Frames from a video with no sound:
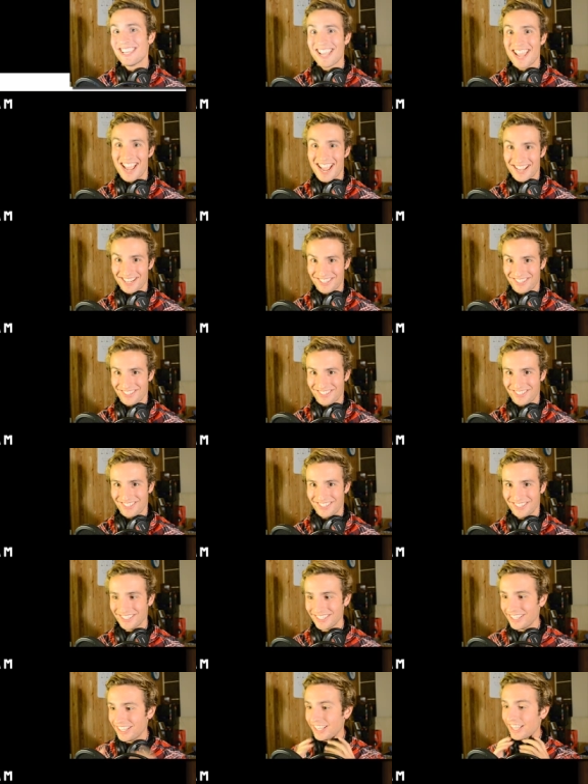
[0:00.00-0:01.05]

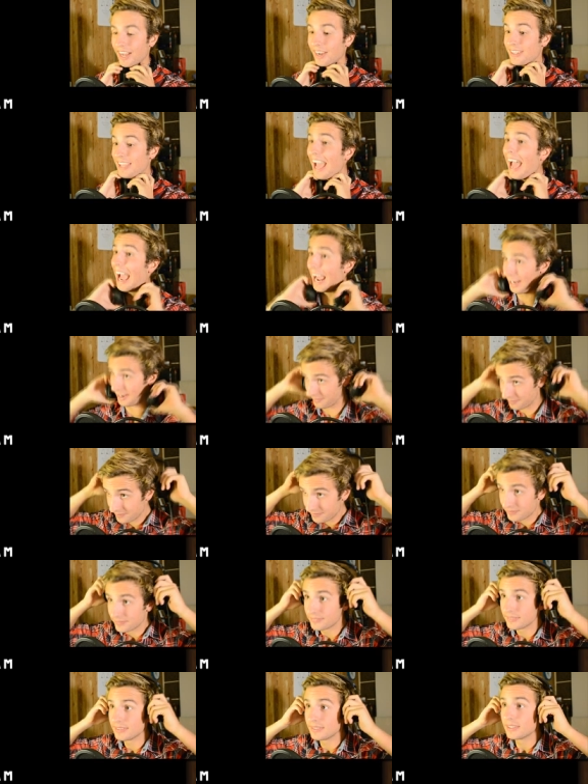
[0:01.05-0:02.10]
Yes. Okay.
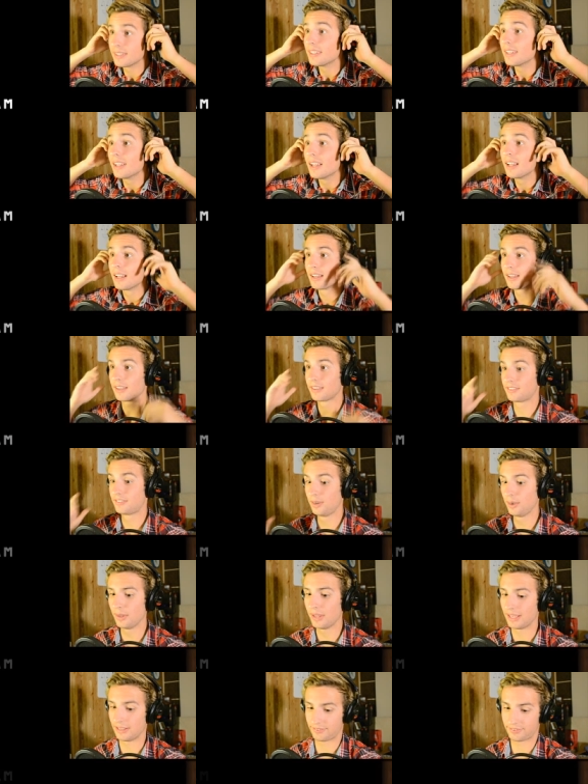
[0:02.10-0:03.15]
Let's
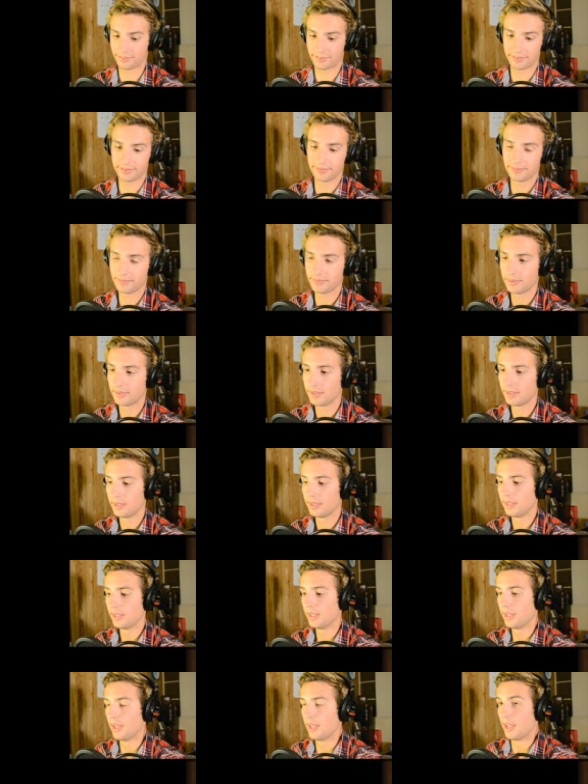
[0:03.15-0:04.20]
do this.
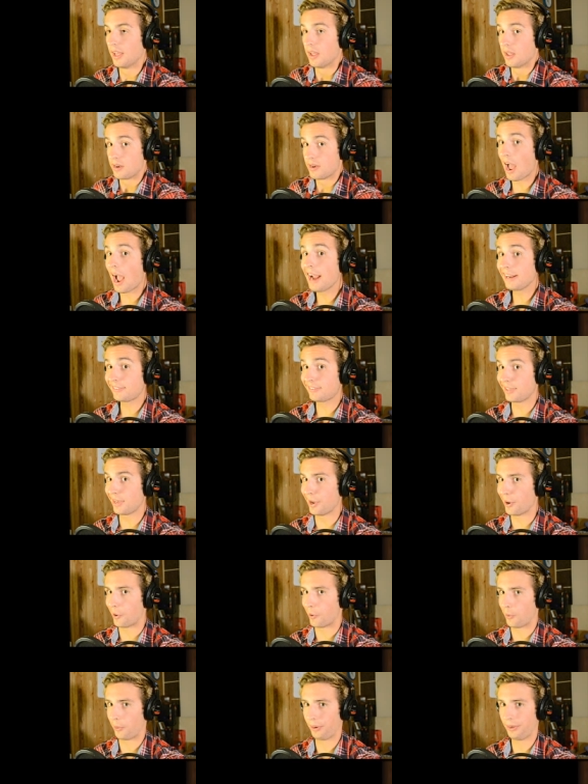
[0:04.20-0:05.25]
Night
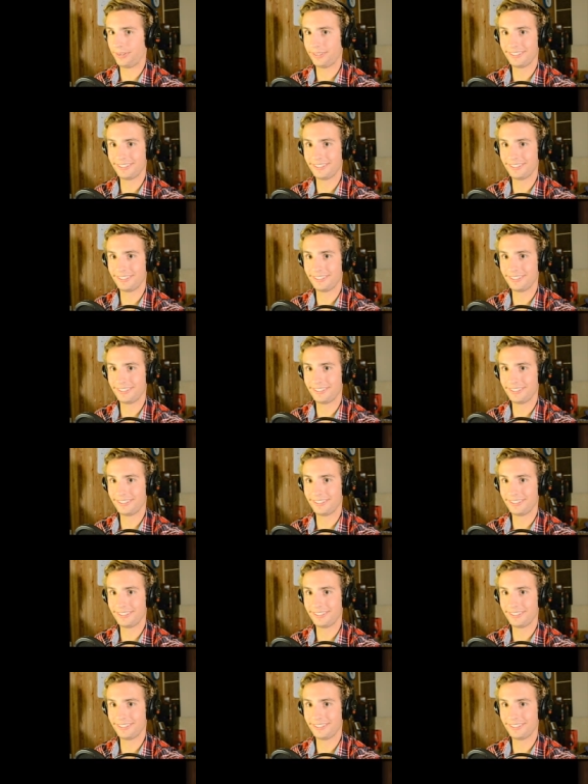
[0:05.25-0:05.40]
two.